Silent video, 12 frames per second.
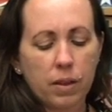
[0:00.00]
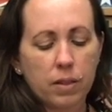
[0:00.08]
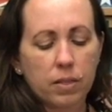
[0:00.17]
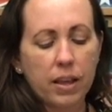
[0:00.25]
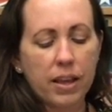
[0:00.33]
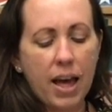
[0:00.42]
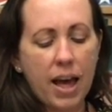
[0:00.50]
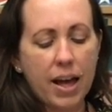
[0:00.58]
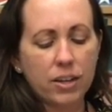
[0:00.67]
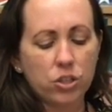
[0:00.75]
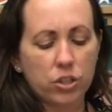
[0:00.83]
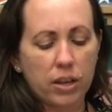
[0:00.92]
Like a
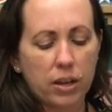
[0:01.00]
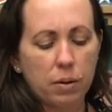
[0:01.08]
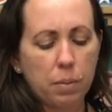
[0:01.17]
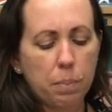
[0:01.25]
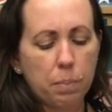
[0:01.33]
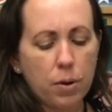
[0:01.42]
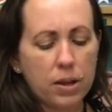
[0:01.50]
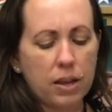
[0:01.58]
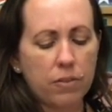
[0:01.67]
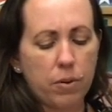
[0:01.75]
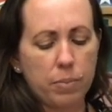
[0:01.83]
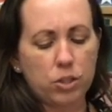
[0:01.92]
hatchling breaking
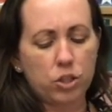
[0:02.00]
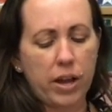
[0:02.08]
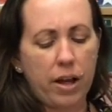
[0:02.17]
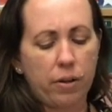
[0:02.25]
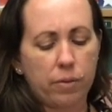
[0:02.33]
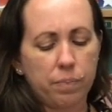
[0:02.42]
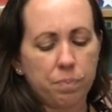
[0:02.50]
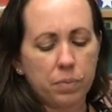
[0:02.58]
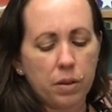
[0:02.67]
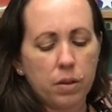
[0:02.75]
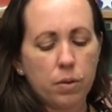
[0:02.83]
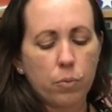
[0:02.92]
from a shell,
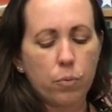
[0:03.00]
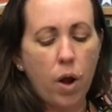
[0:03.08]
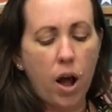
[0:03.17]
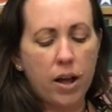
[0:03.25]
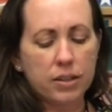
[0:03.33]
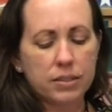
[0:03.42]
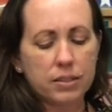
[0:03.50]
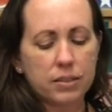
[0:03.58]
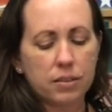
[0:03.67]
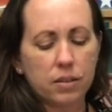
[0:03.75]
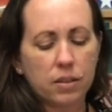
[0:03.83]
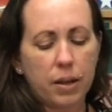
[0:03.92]
Roz
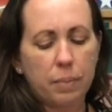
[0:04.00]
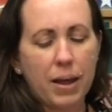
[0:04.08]
climbed